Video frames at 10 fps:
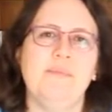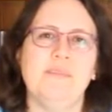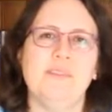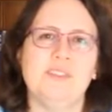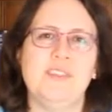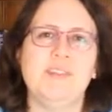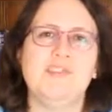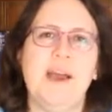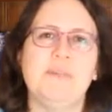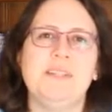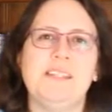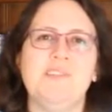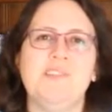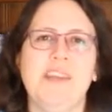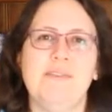certain chapters each
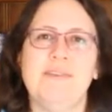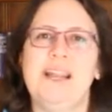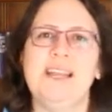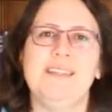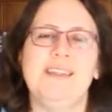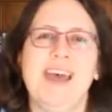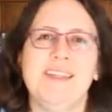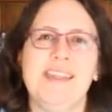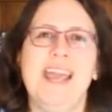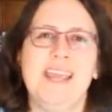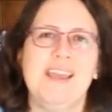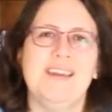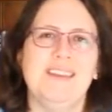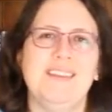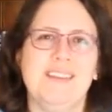day that relate to that day
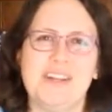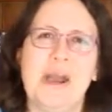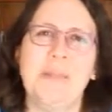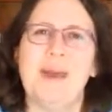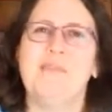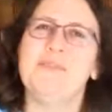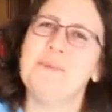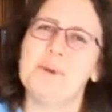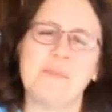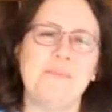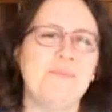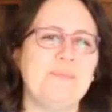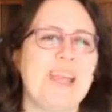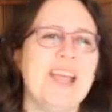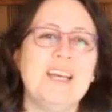in the timeline of the book.
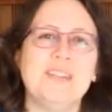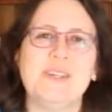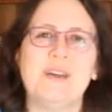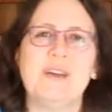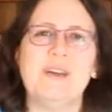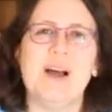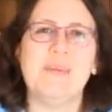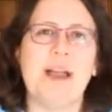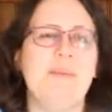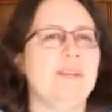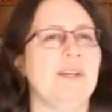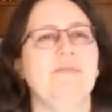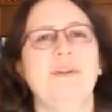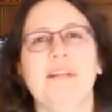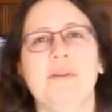So I haven't done a
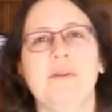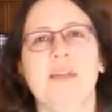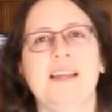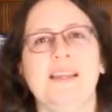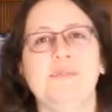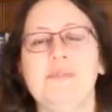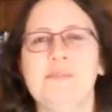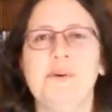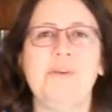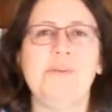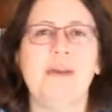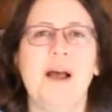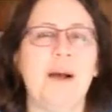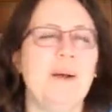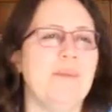read-along like this before.
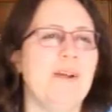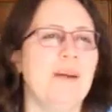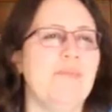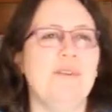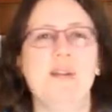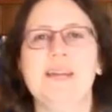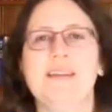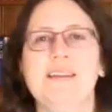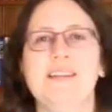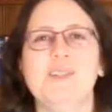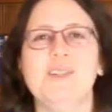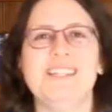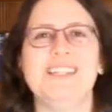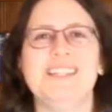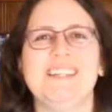I'm really
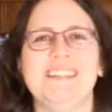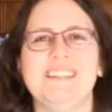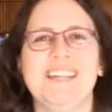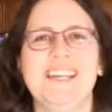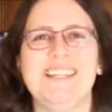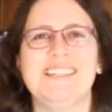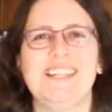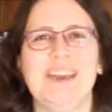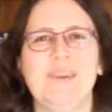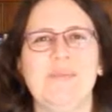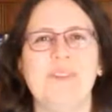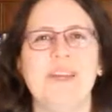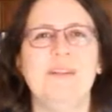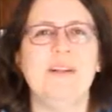interested and keen to get on with it,